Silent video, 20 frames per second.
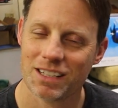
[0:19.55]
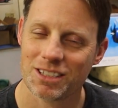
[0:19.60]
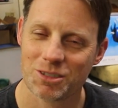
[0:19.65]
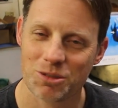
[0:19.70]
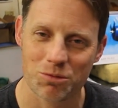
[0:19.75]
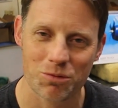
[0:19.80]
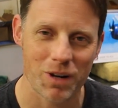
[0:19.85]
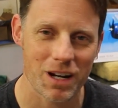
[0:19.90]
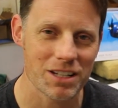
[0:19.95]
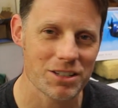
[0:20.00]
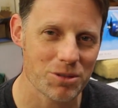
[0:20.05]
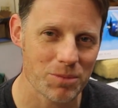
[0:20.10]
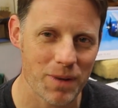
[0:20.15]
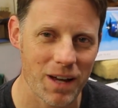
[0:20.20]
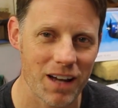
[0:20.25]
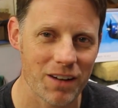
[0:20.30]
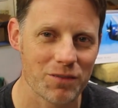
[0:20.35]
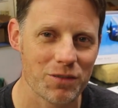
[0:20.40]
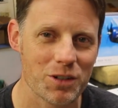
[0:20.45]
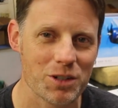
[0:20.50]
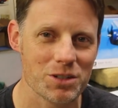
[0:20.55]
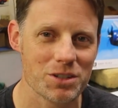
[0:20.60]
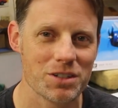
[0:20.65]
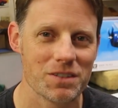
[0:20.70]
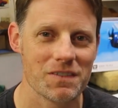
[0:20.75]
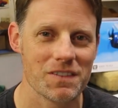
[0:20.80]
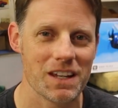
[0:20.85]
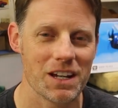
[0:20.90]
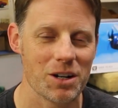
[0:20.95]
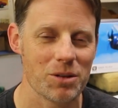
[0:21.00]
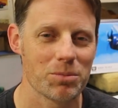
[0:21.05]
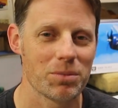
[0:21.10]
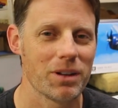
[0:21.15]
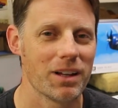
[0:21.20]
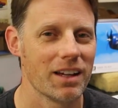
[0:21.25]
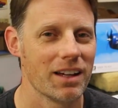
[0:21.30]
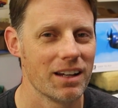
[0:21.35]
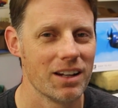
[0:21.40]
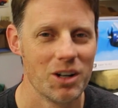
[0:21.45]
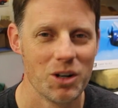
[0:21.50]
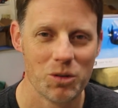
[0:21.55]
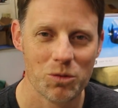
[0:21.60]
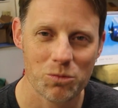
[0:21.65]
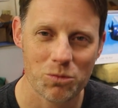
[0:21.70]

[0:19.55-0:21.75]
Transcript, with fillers: It's a Razorback version of the airplane.